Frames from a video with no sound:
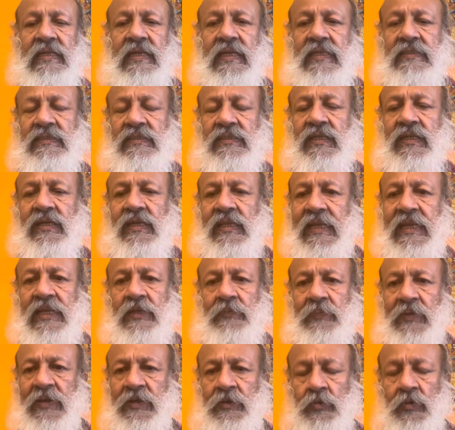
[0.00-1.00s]
It's a
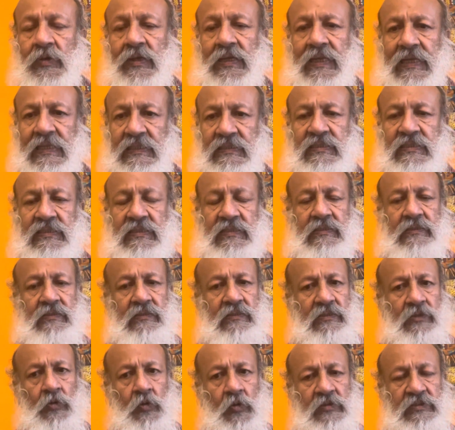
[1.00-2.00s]
great way to cleanse
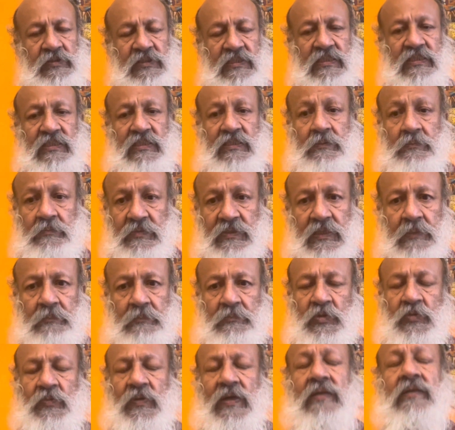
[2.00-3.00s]
the whole system,
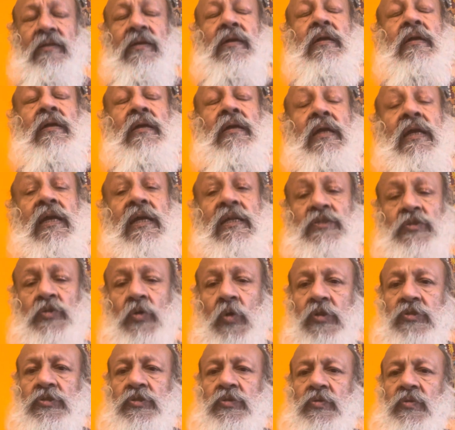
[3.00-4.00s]
number one. It's
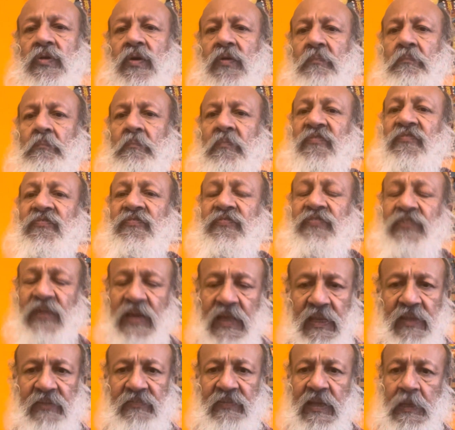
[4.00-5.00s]
also a
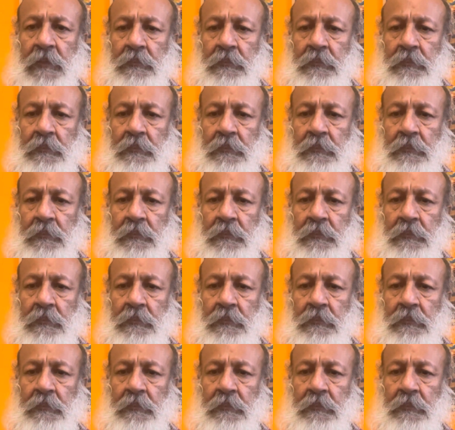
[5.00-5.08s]
very, very